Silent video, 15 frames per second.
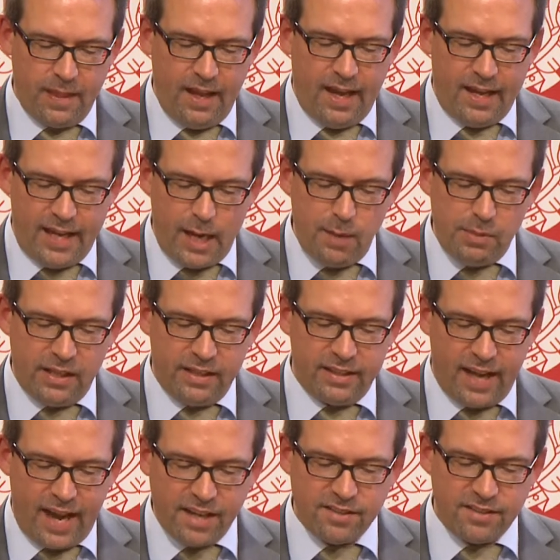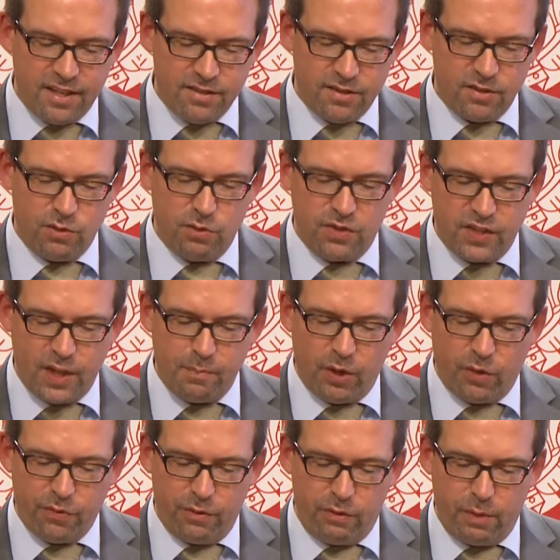enabling access to some
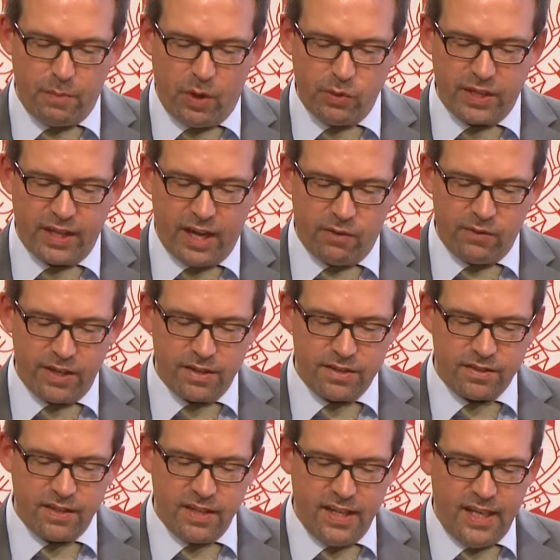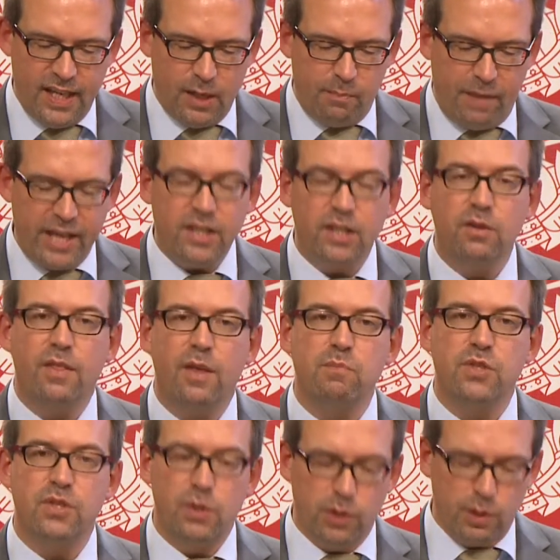of the remote areas and making them
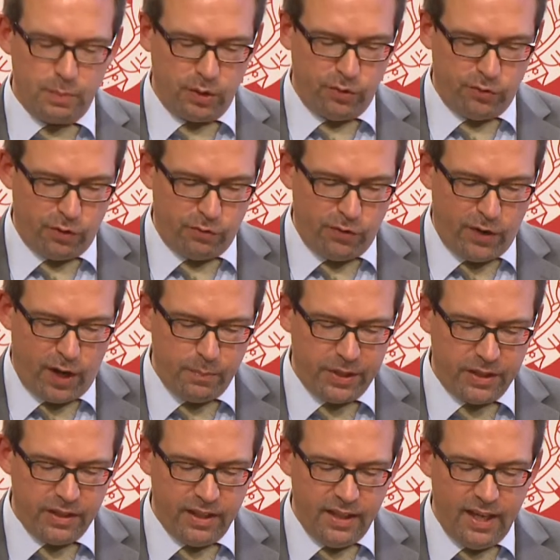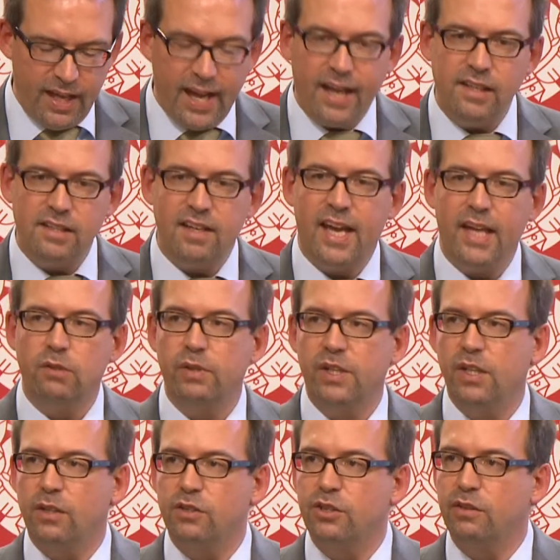suitable for farming and
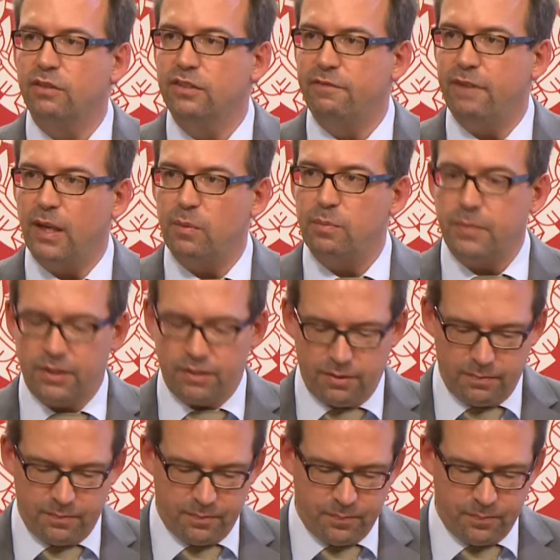agricultural development.